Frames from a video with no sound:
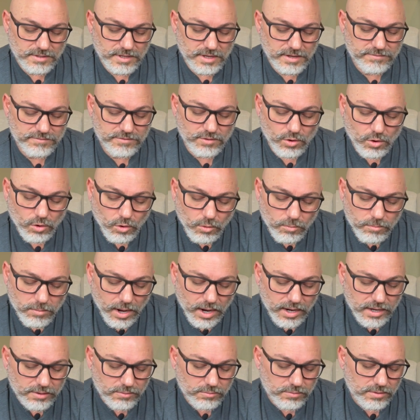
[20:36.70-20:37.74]
If the whole
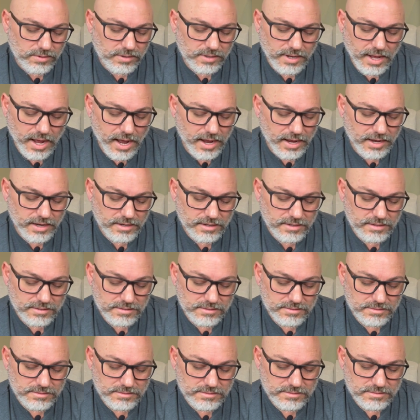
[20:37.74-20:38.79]
body were an eye,
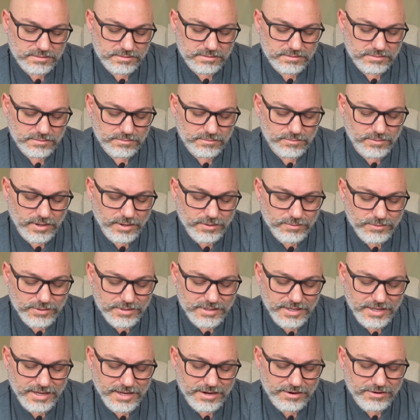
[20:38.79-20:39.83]
where
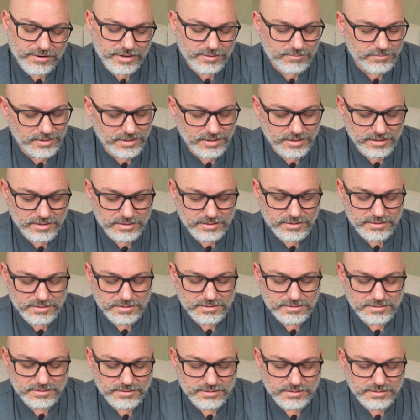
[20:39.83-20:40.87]
would the hearing be?
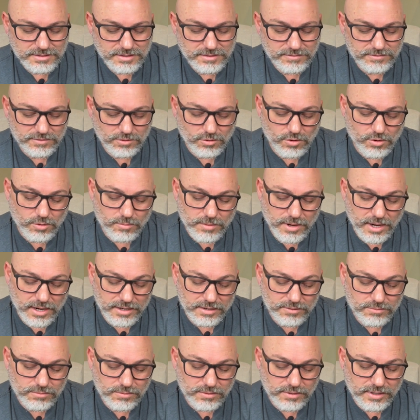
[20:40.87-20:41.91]
If the whole
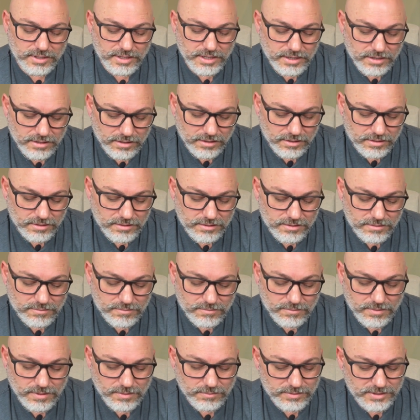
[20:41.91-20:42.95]
body were an ear,
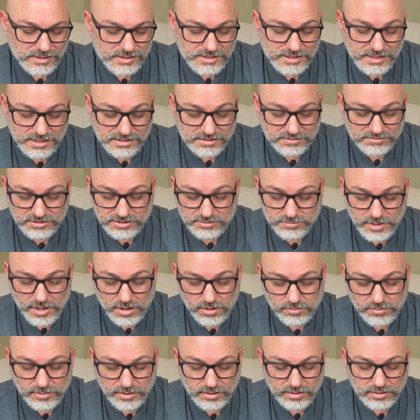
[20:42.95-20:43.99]
where would the sense of
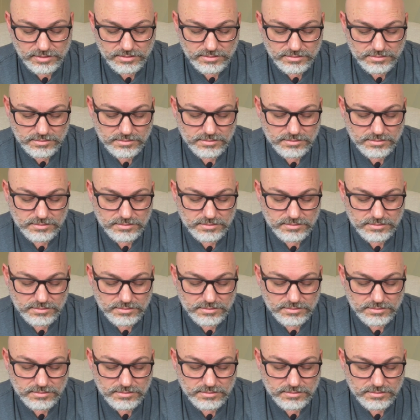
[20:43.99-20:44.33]
smell be?